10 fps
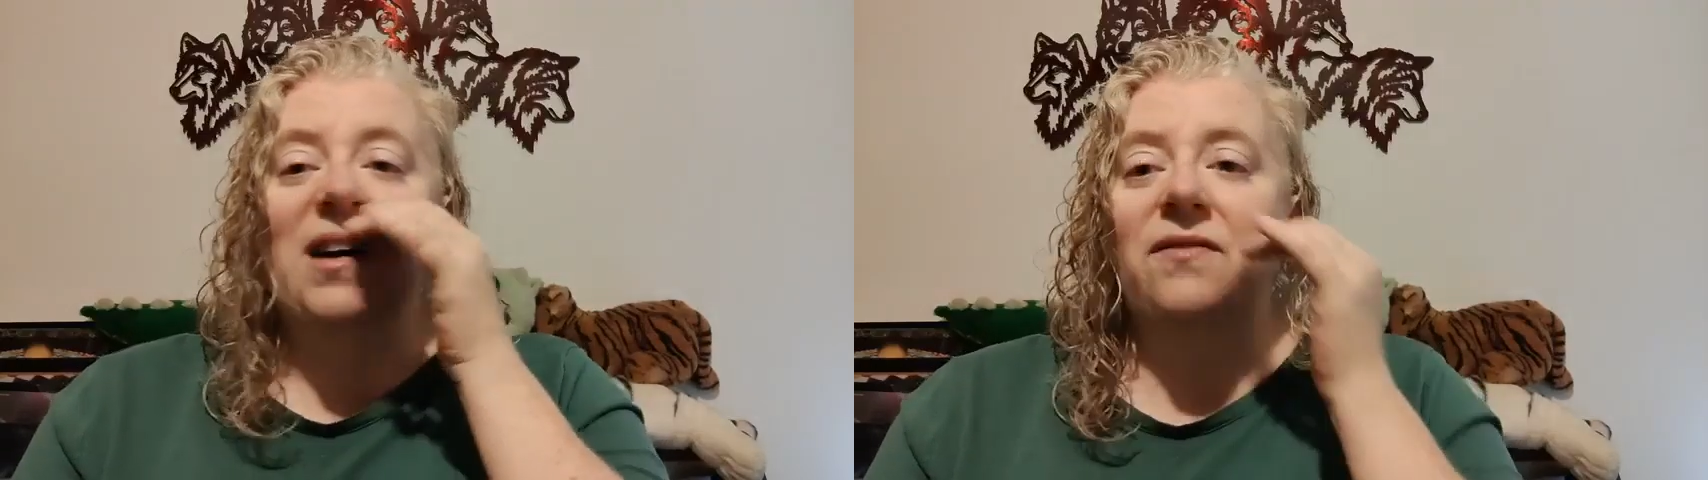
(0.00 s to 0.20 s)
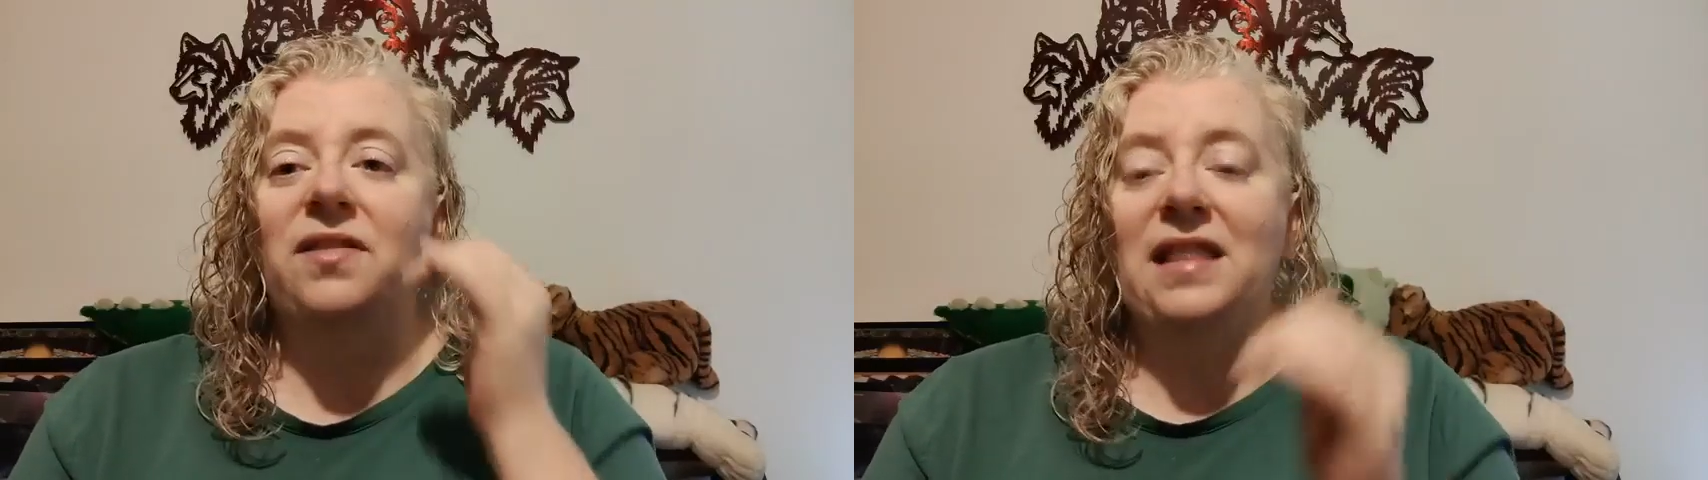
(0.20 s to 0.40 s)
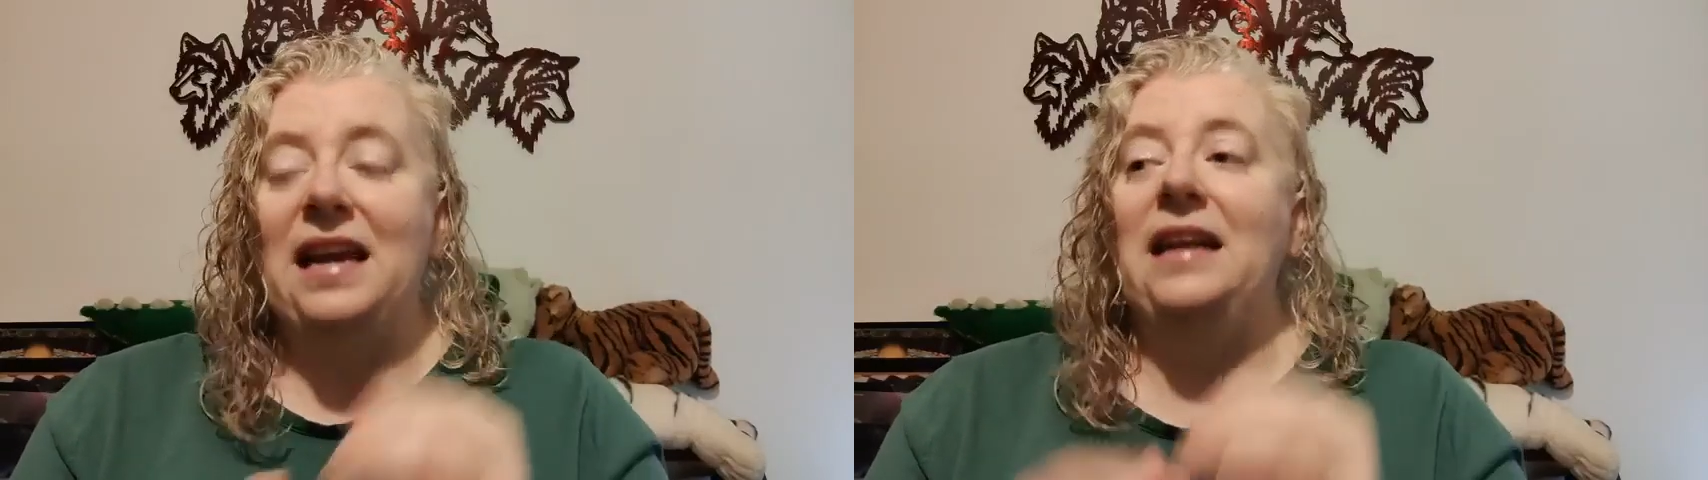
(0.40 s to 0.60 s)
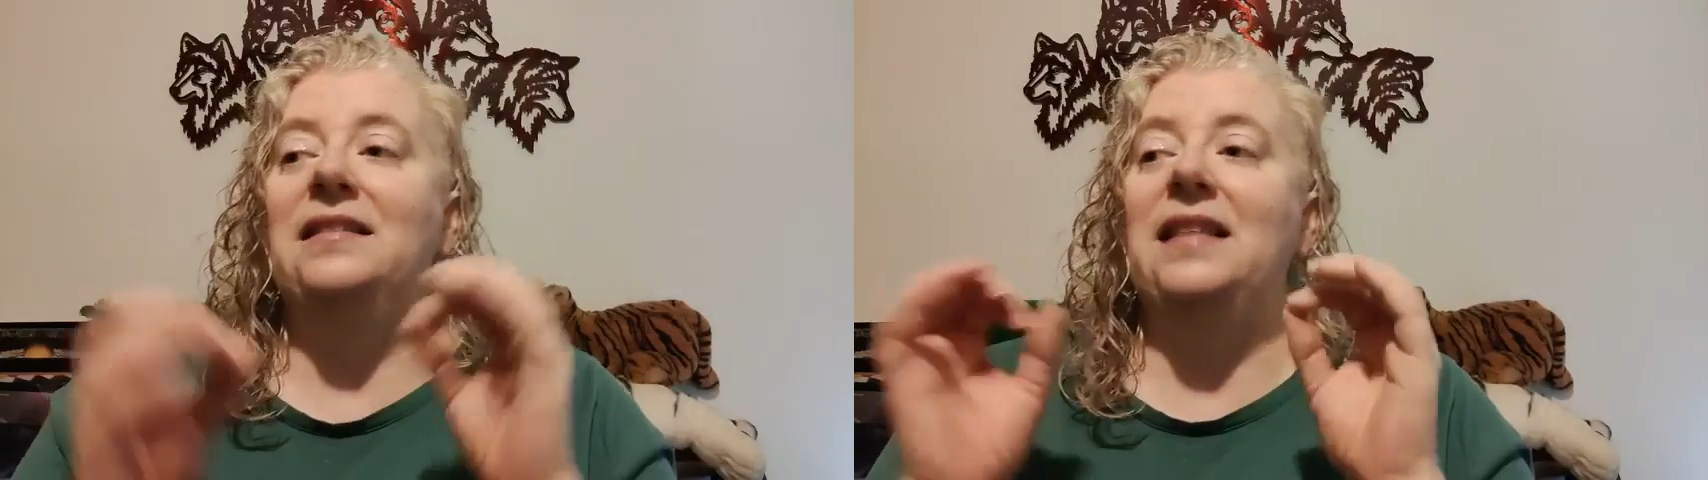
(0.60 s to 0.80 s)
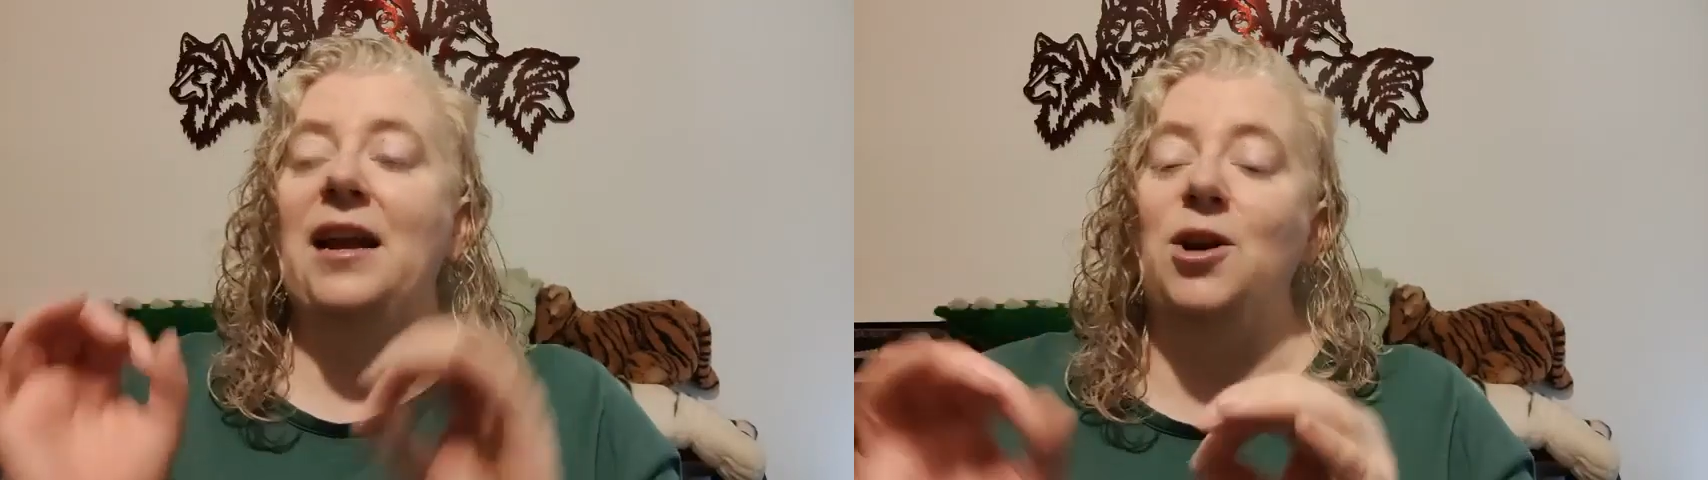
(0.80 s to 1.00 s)
of
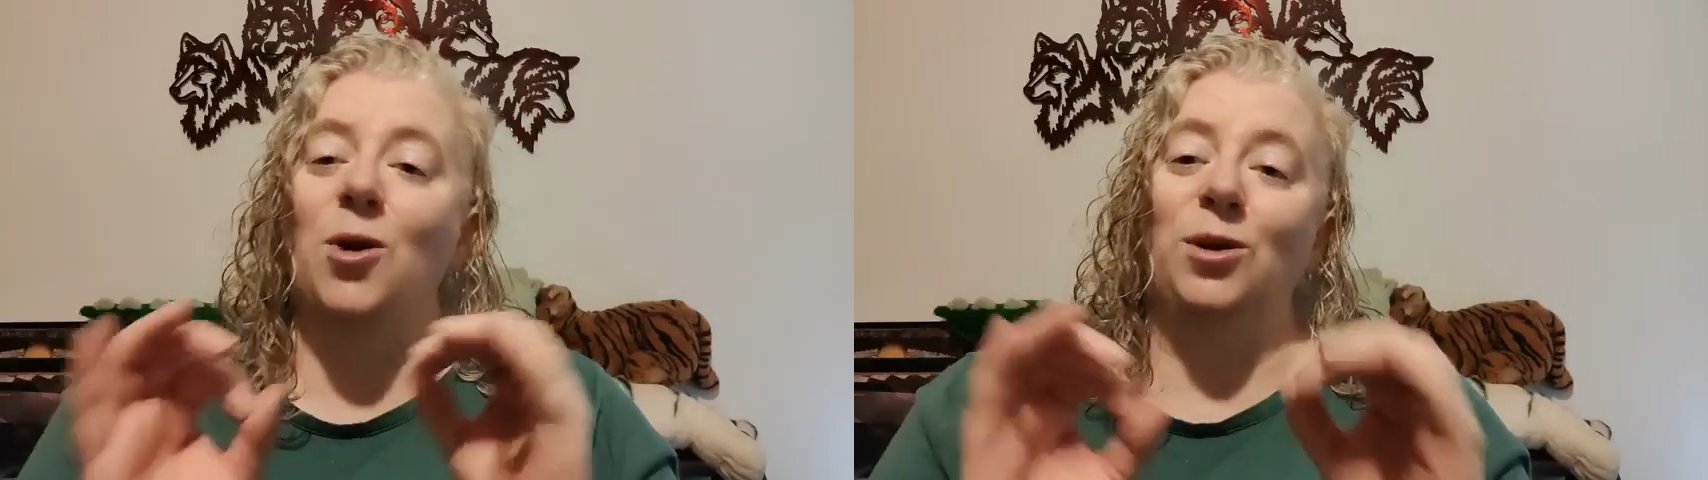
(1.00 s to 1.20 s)
things that no